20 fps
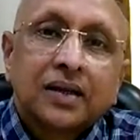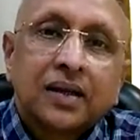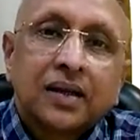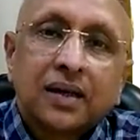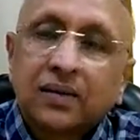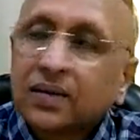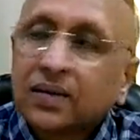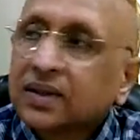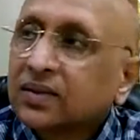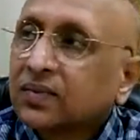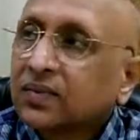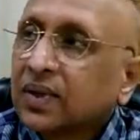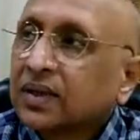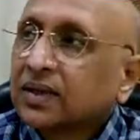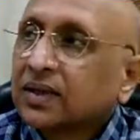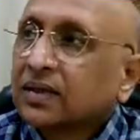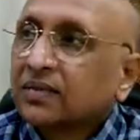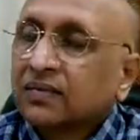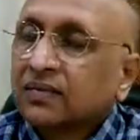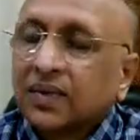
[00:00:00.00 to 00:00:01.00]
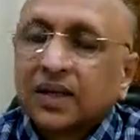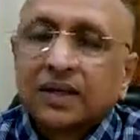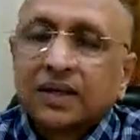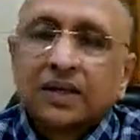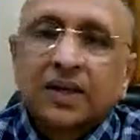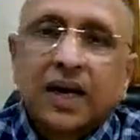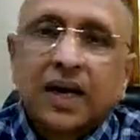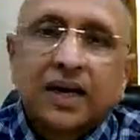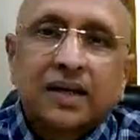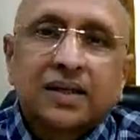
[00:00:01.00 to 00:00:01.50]
There was
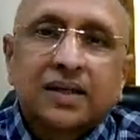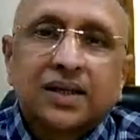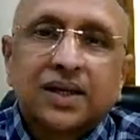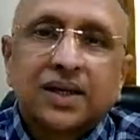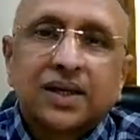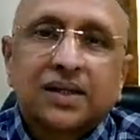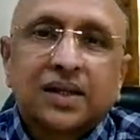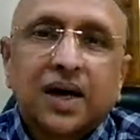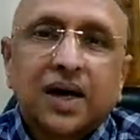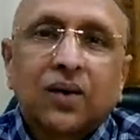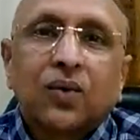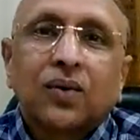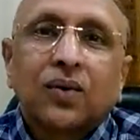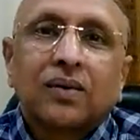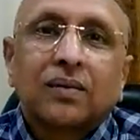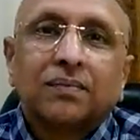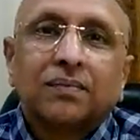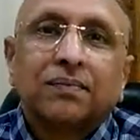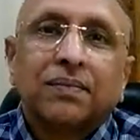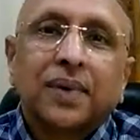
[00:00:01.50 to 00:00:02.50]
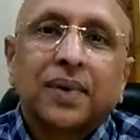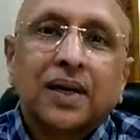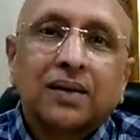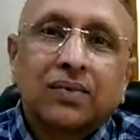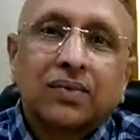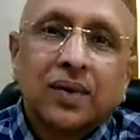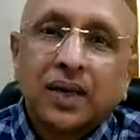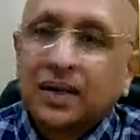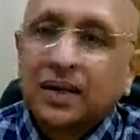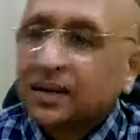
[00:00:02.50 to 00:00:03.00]
one child, she is now a big
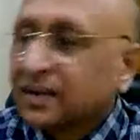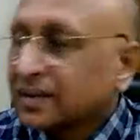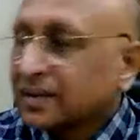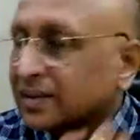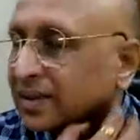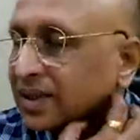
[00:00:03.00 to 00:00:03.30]
one,